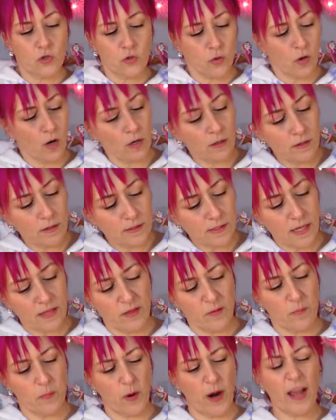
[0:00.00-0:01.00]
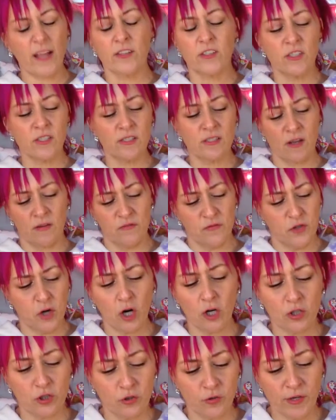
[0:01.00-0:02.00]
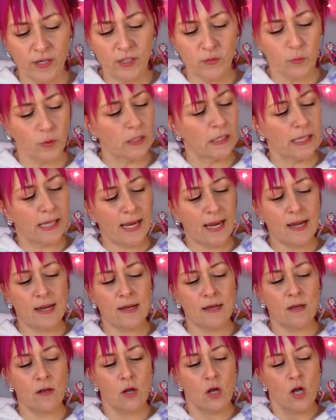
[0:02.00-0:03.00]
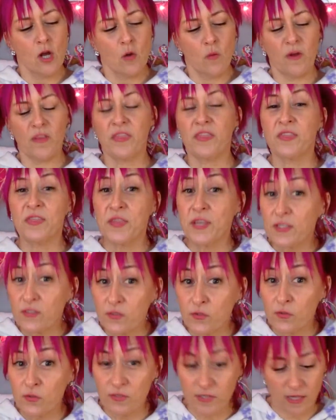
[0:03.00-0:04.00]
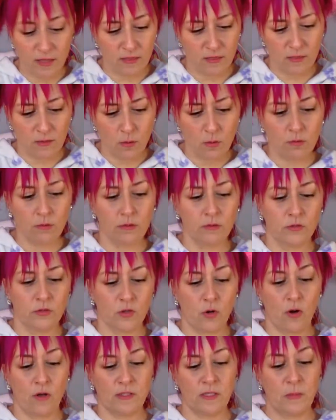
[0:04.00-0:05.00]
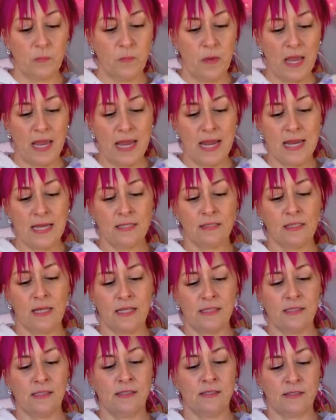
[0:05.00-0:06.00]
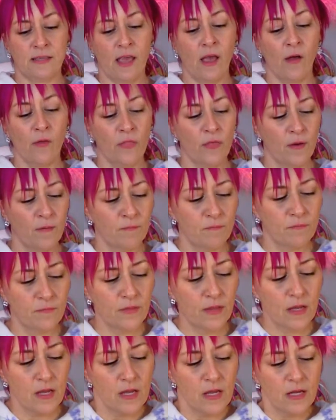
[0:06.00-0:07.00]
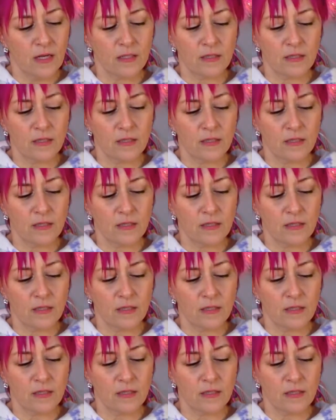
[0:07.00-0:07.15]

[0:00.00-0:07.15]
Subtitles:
The trunks and the branches of dark trees were laden with thistles and thorns, causing pain as he scaled them.